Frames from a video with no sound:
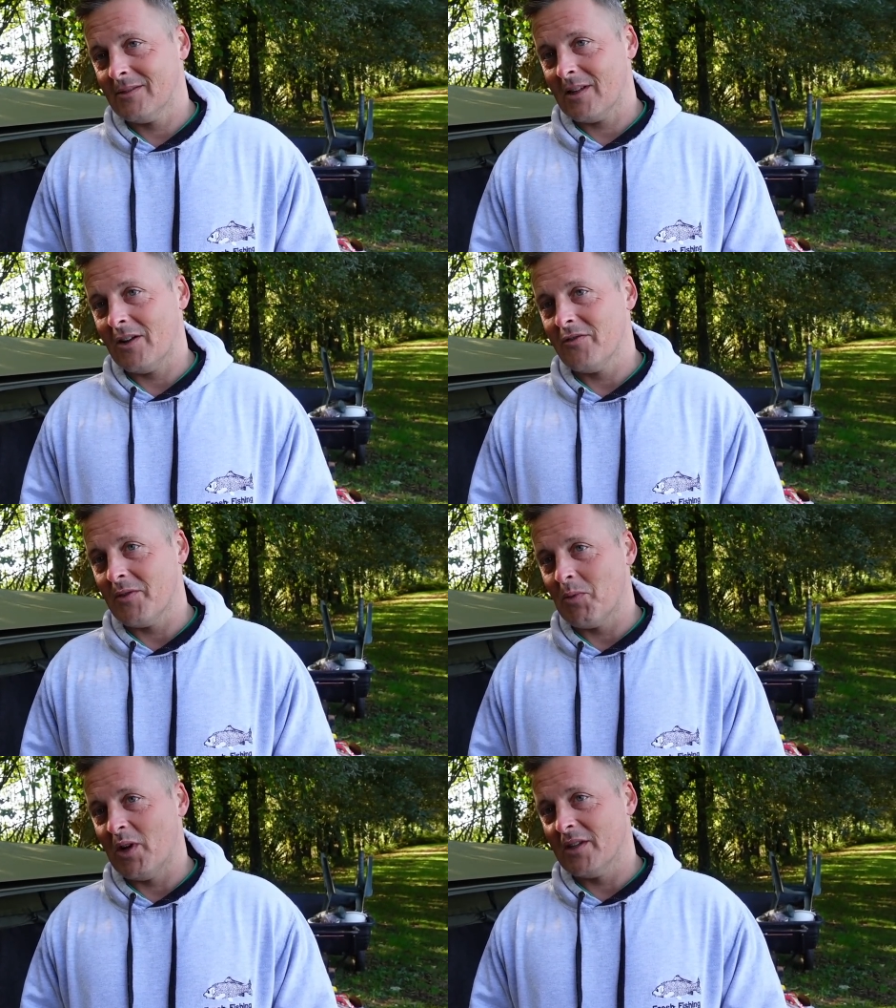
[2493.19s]

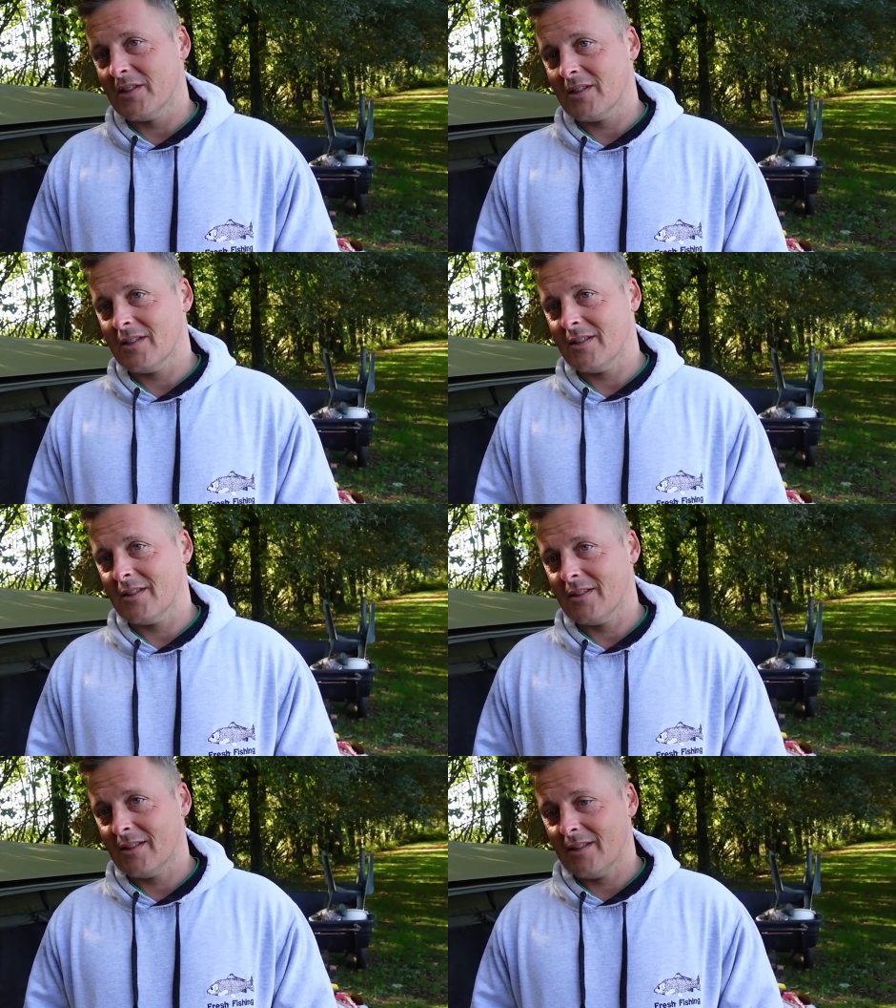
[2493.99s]
Clothing-wise.
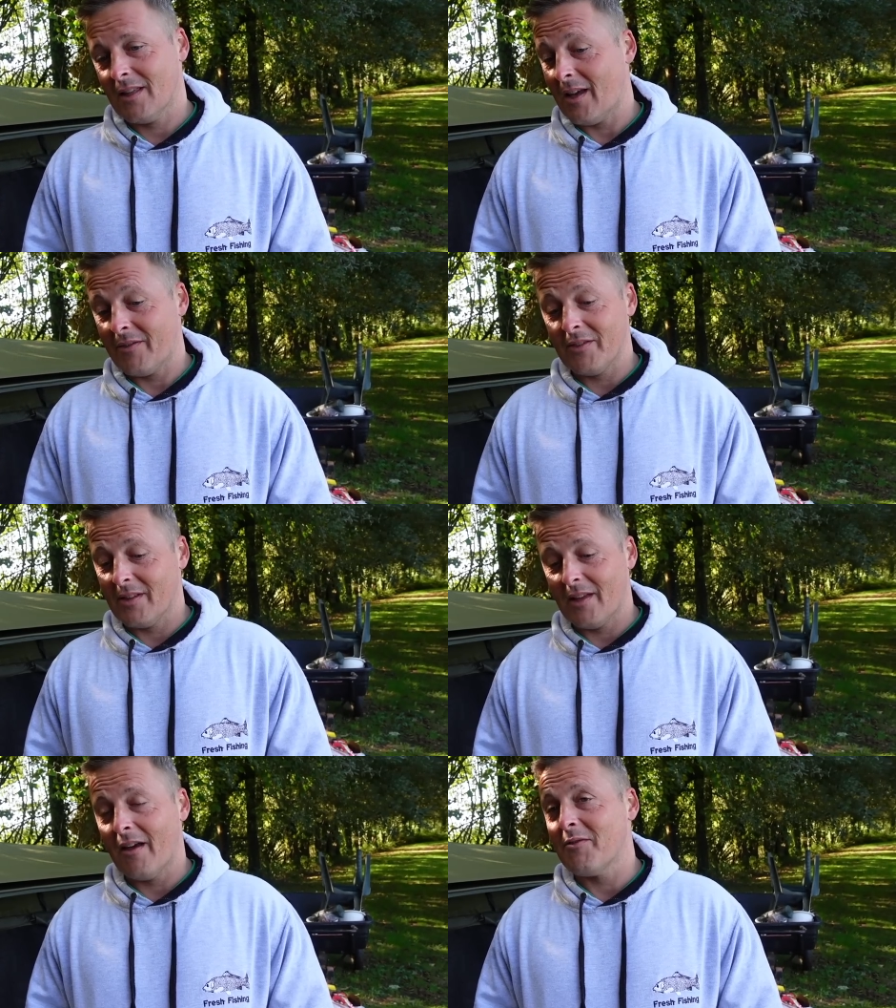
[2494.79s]
I
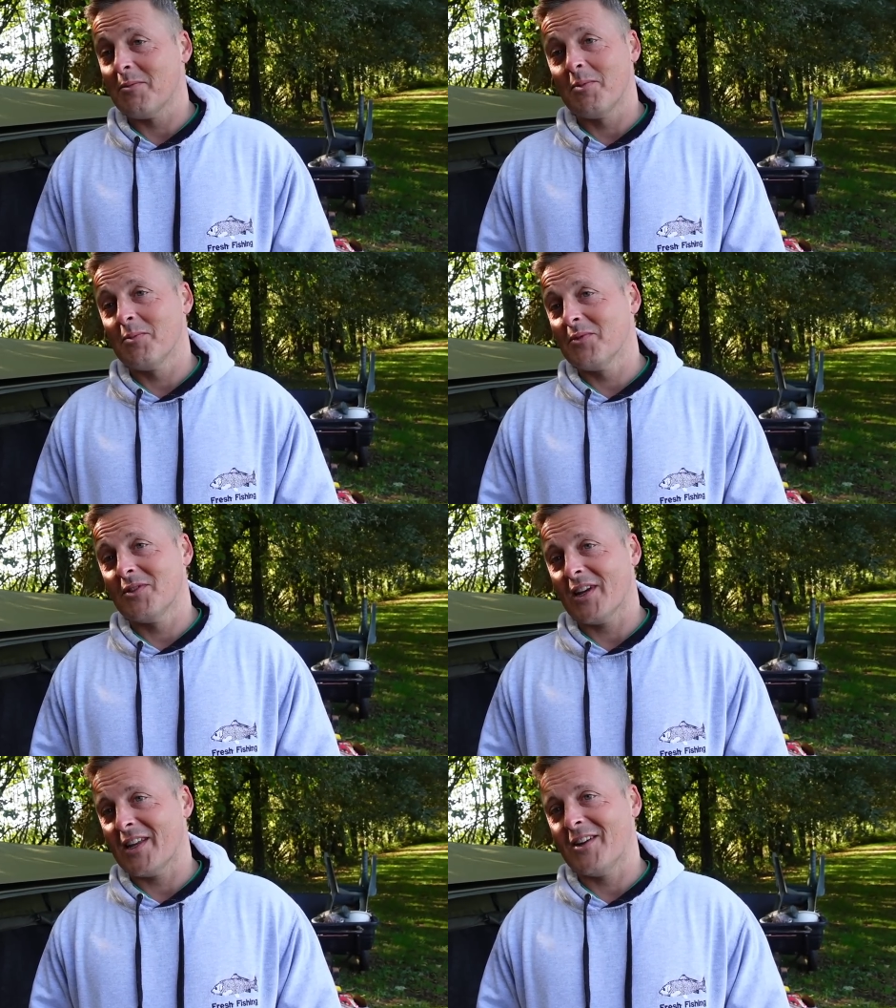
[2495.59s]
haven't been
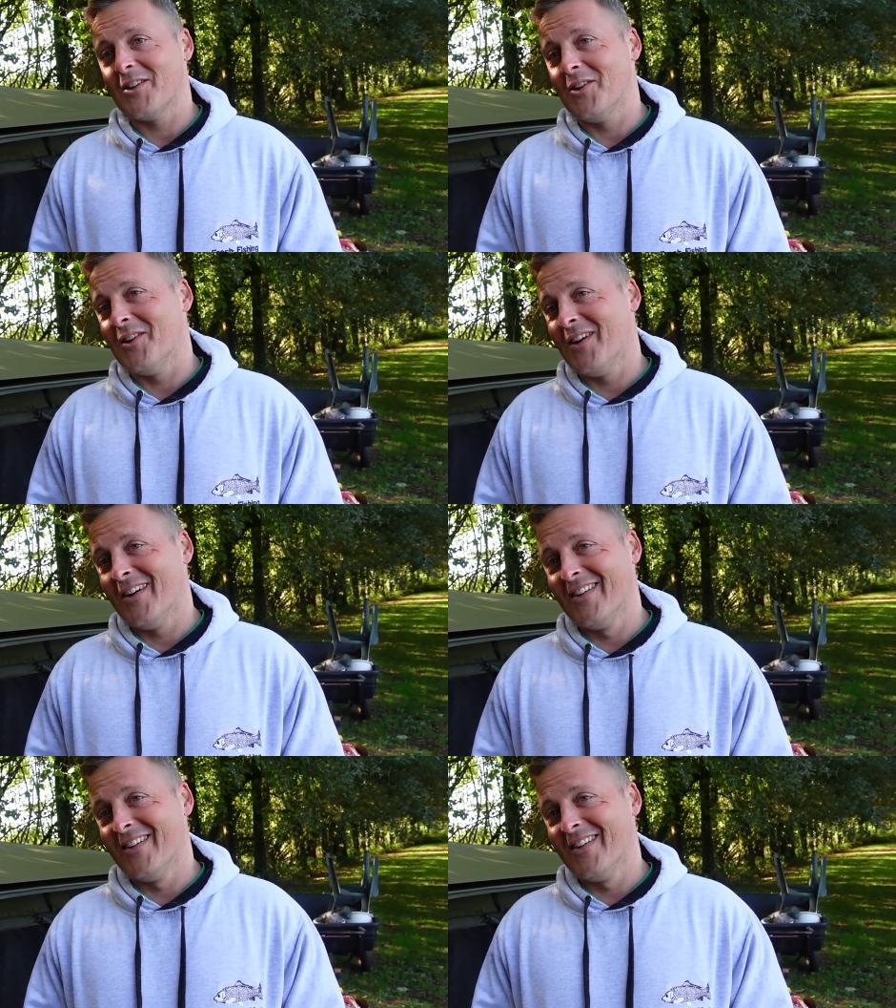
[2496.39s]
checking out your...